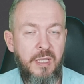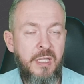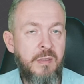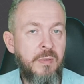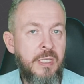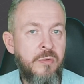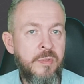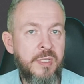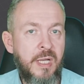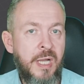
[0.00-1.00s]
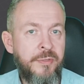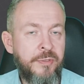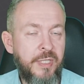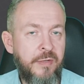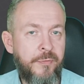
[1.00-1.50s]
It will use
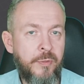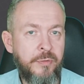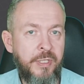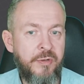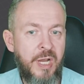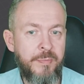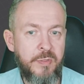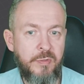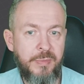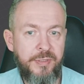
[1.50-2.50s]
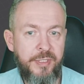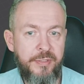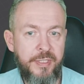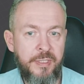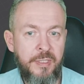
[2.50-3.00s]
140 grams of the
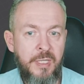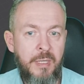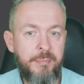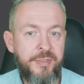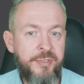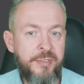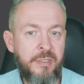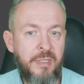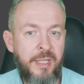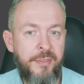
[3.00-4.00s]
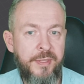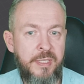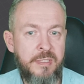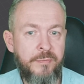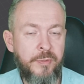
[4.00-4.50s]
material length
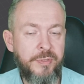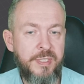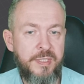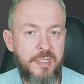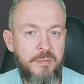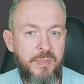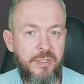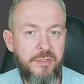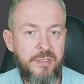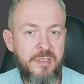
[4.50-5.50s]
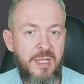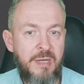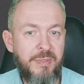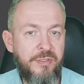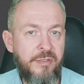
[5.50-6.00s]
is 46 meters,
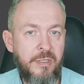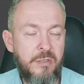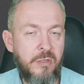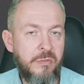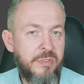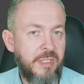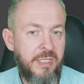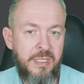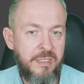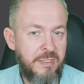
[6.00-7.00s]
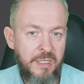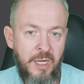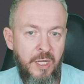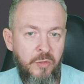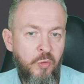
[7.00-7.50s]
and material cost is
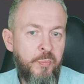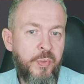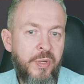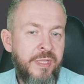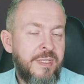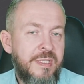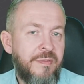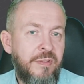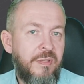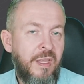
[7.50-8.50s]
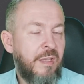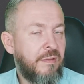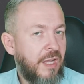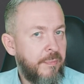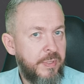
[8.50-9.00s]

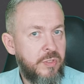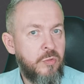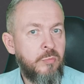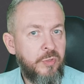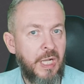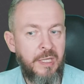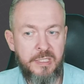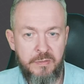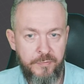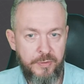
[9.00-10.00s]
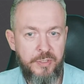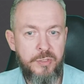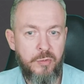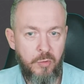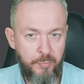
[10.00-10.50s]
$2.78, I presume, dollars for
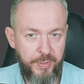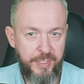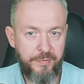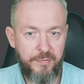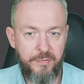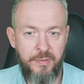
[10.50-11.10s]
this whole print.